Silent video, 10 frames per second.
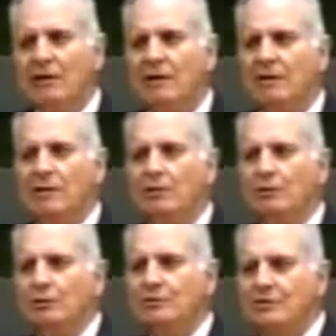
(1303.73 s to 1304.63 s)
I look at the
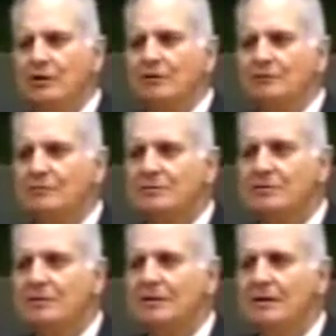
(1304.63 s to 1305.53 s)
old
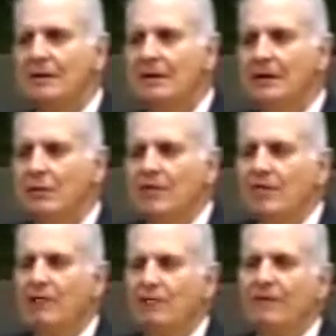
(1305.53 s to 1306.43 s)
tombstones.
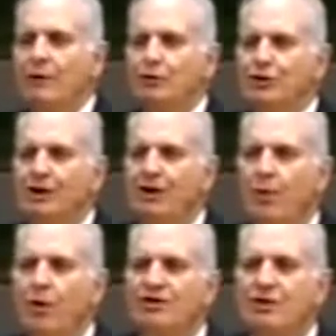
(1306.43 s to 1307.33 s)
We've got Revolutionary
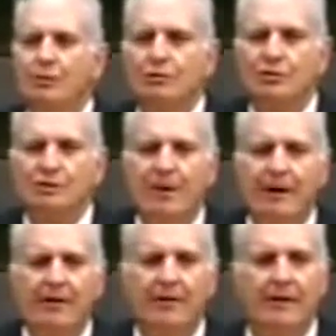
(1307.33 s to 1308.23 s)
War soldiers
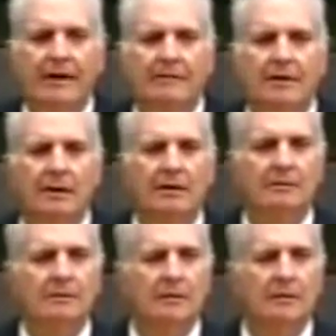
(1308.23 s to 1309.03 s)
buried around here.